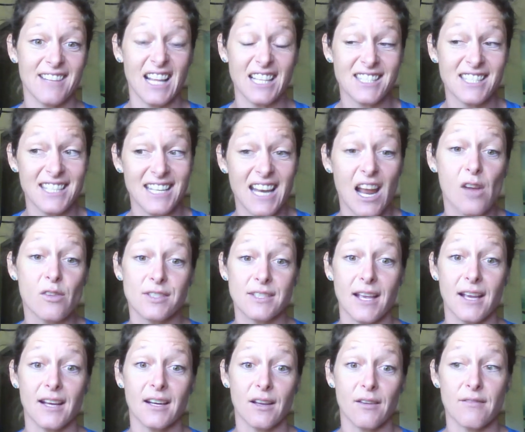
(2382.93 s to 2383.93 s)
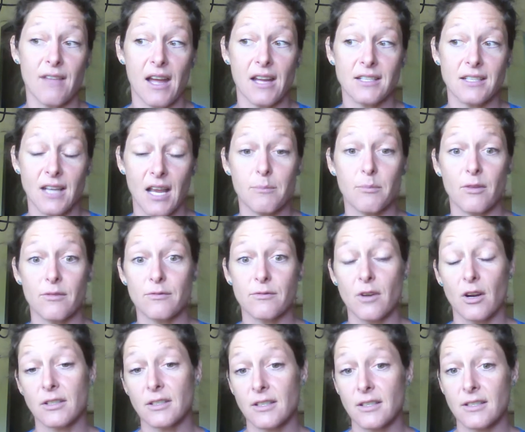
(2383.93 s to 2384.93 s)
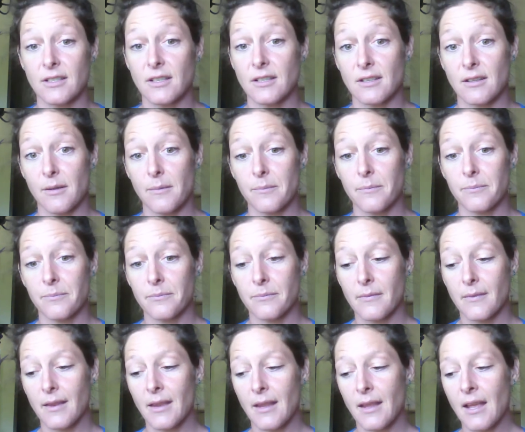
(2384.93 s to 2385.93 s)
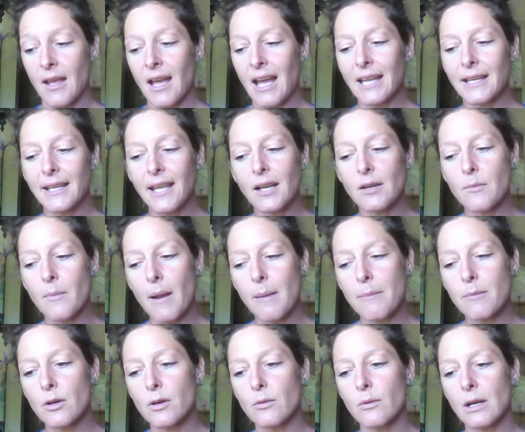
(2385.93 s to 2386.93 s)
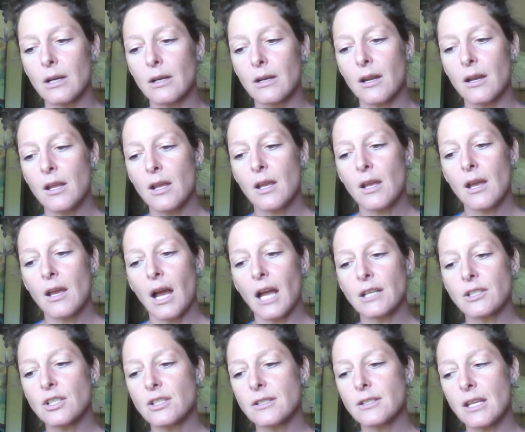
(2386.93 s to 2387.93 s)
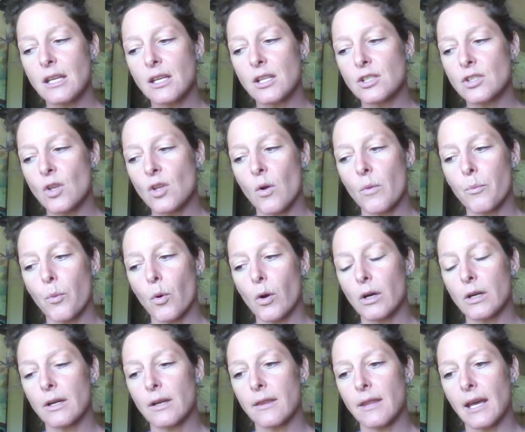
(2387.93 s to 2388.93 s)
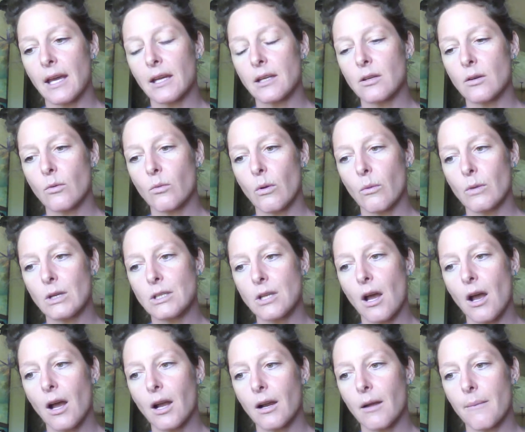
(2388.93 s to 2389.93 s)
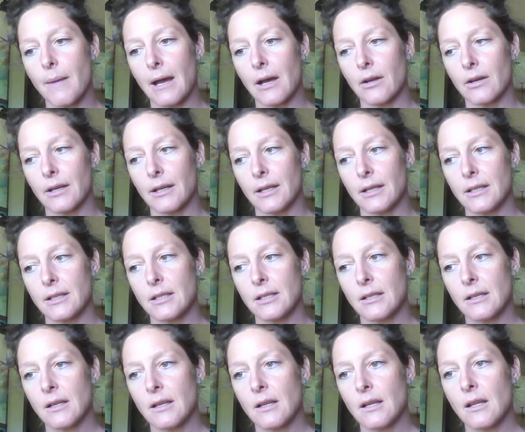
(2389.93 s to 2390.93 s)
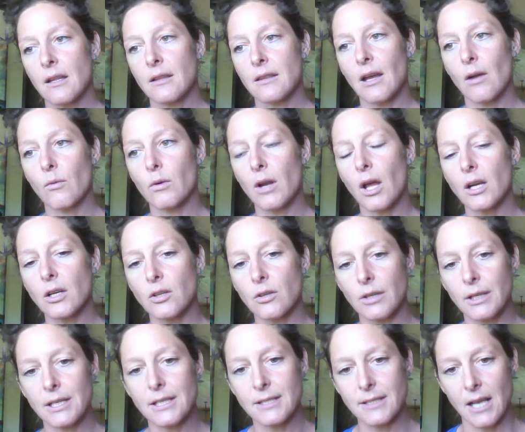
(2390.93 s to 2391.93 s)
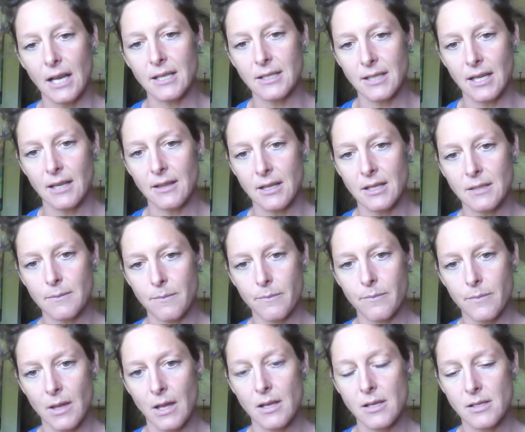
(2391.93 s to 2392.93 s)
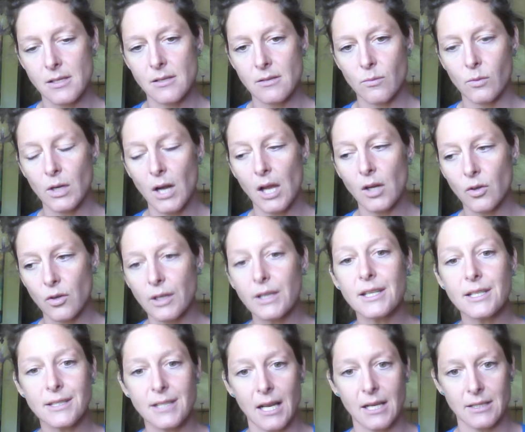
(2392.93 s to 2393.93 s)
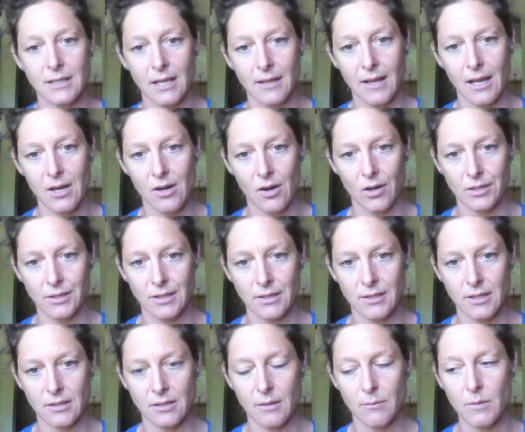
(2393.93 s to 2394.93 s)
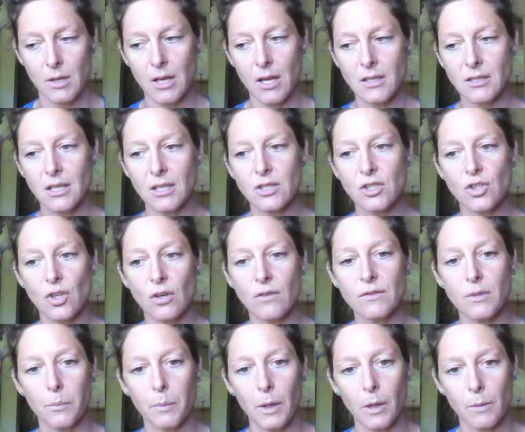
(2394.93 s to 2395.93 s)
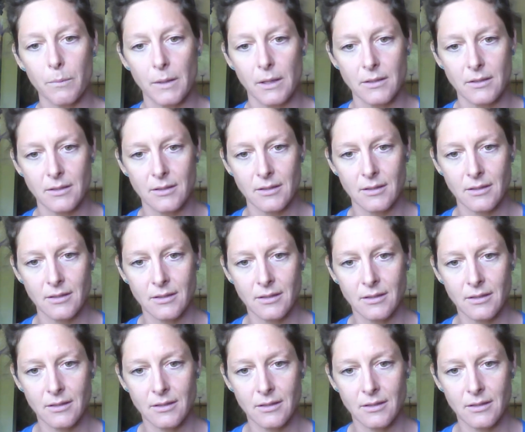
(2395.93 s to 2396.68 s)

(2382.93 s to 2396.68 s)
That's the downside of that type of narcissism. Again, remember when I just think it's so important that when we talk about it, that we're not criticizing this. We're not criticizing that narcissism because it serves a purpose.